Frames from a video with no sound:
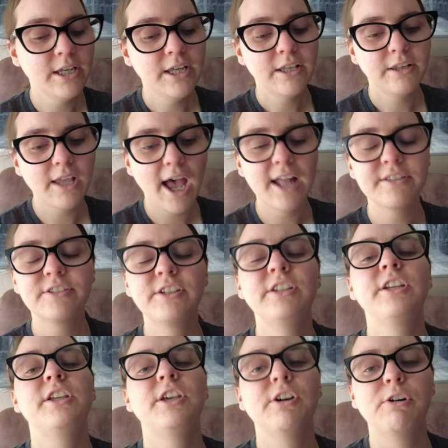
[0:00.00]
that's going
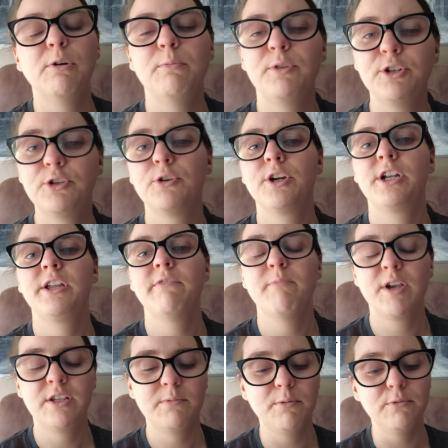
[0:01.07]
to kill a majority of
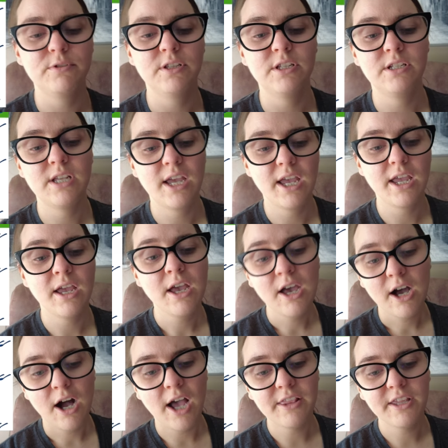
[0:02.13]
my spoons in the day.
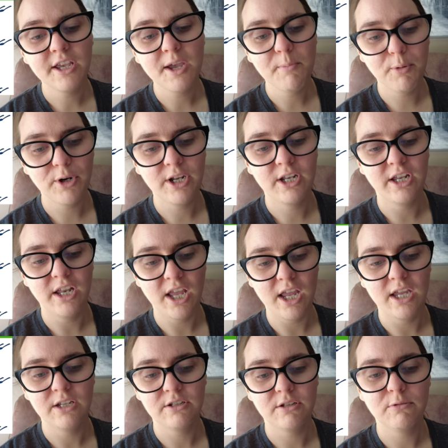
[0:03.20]
I think I put it at
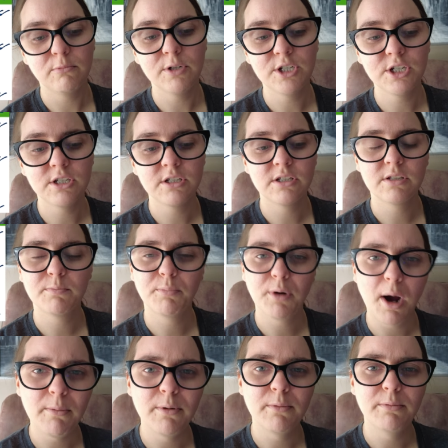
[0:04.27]
eight, which is
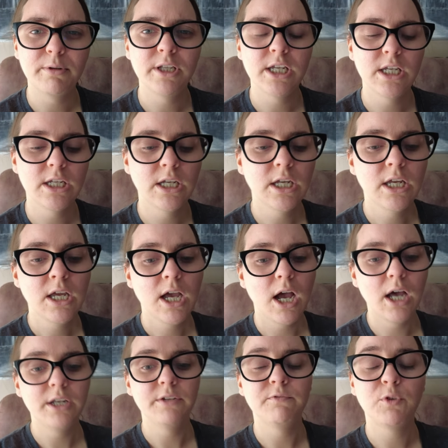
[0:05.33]
probably
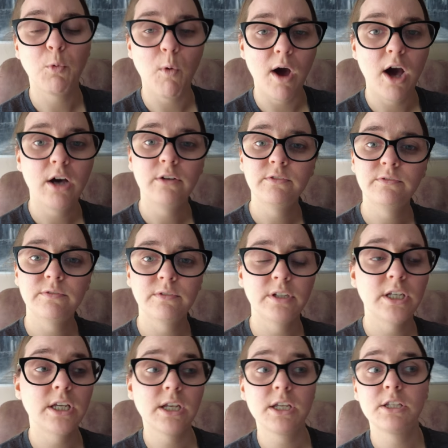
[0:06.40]
out of twelve
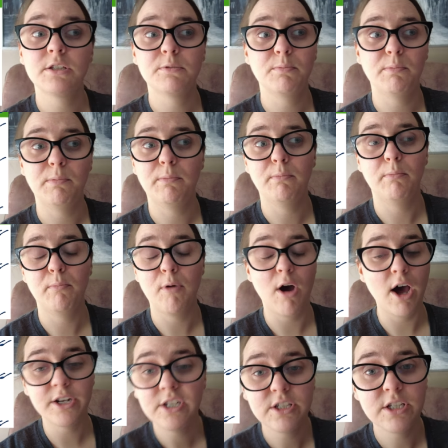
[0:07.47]
is
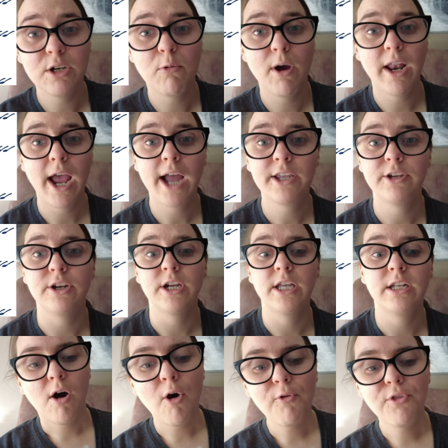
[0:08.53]
honestly quite
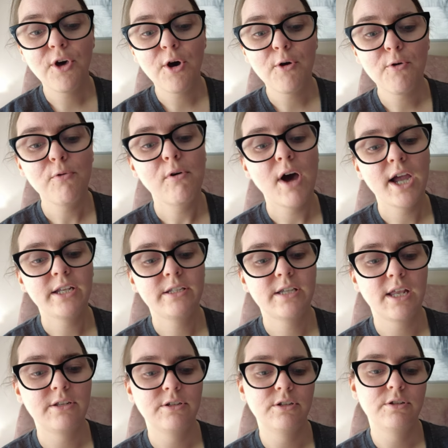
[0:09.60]
accurate. Although I
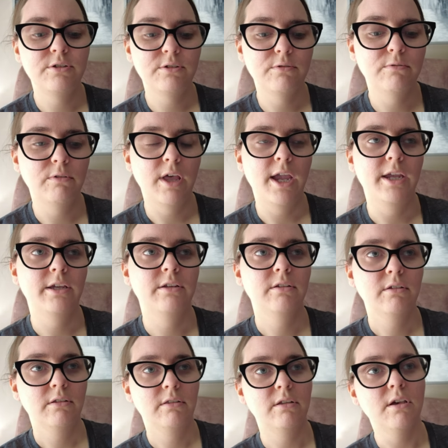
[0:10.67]
tend to do like
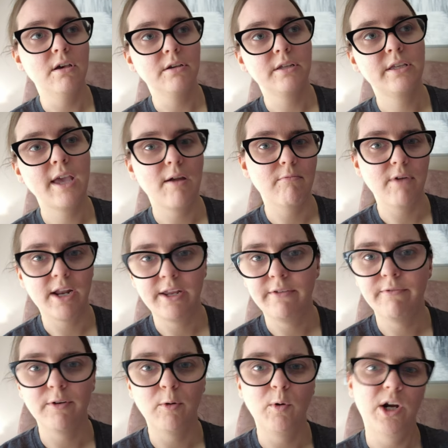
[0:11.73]
the get ready
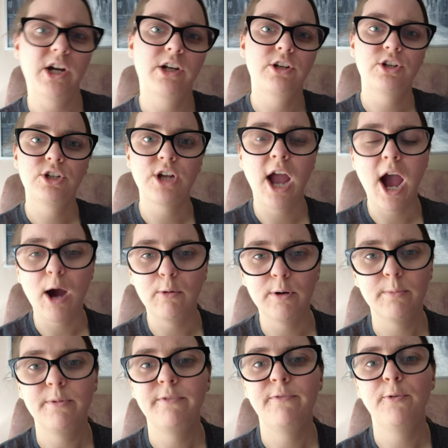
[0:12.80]
for work, shower
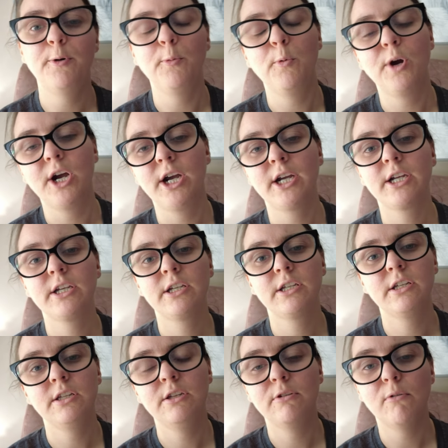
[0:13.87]
before work,
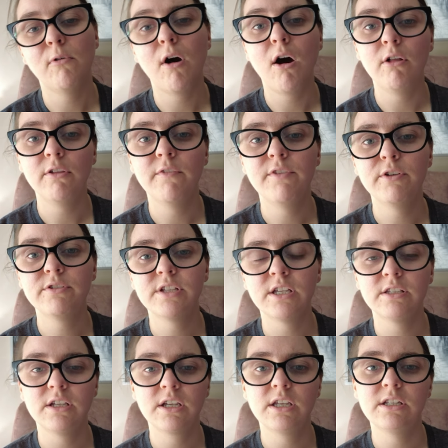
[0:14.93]
you know, all of those
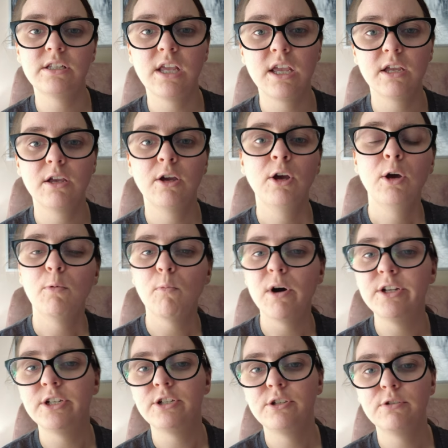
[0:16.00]
things that can take
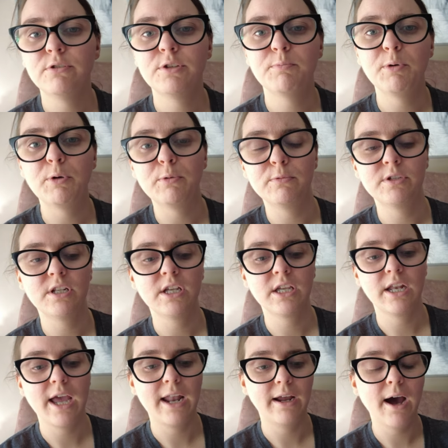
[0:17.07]
one to two spoons and it
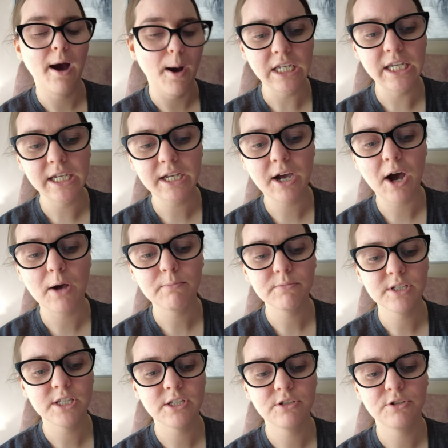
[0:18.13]
can add up. It
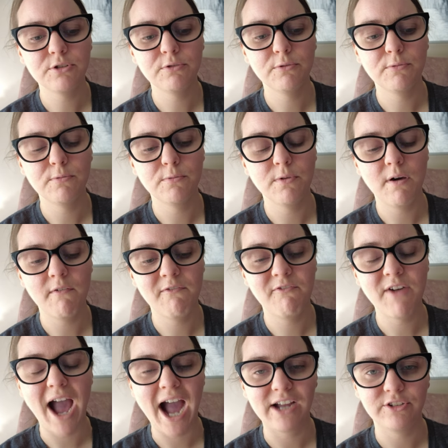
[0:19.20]
comes into
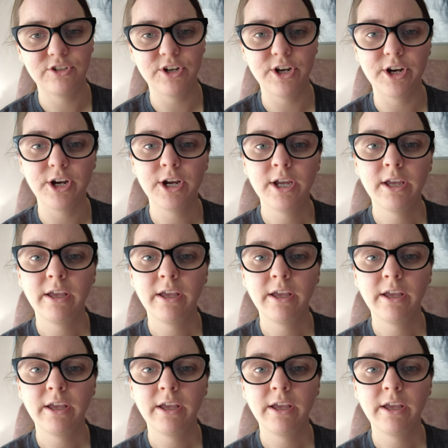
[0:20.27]
factor